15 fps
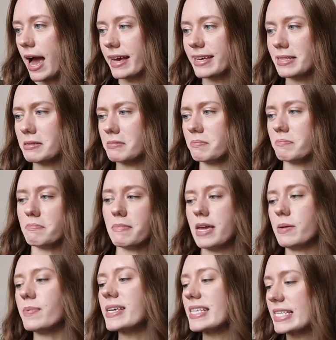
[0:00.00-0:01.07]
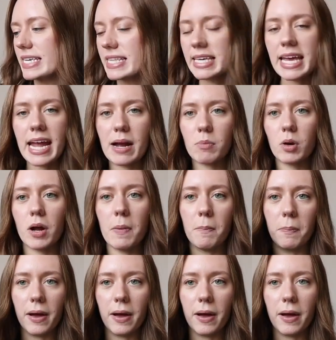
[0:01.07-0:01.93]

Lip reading: I can maybe see the camera,